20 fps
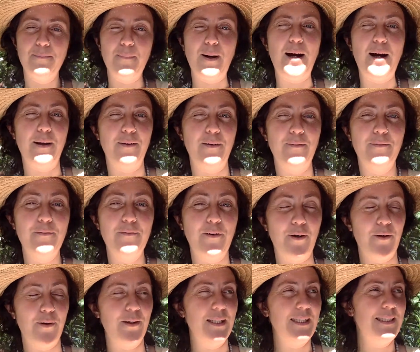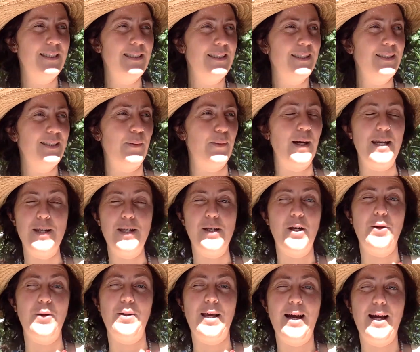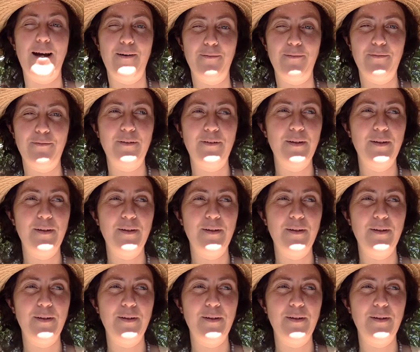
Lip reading: pine forests where you don't have